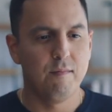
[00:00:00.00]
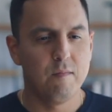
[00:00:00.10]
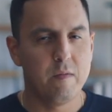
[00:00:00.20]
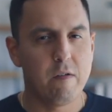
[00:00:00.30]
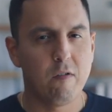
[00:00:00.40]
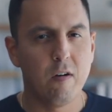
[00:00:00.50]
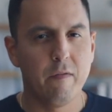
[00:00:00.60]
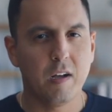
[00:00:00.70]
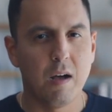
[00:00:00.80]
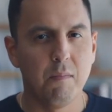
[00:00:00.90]
Have you ever heard of
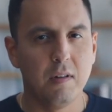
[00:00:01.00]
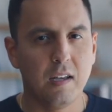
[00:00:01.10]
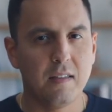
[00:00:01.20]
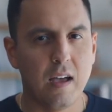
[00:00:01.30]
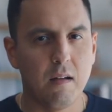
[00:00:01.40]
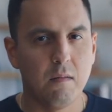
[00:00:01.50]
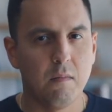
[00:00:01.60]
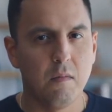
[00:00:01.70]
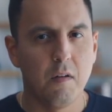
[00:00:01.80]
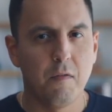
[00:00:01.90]
a combo like that
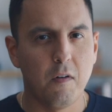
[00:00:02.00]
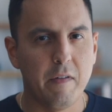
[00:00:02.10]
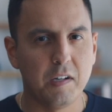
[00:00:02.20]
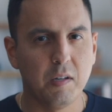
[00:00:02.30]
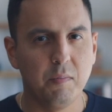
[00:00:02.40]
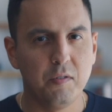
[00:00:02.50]
for a vegetable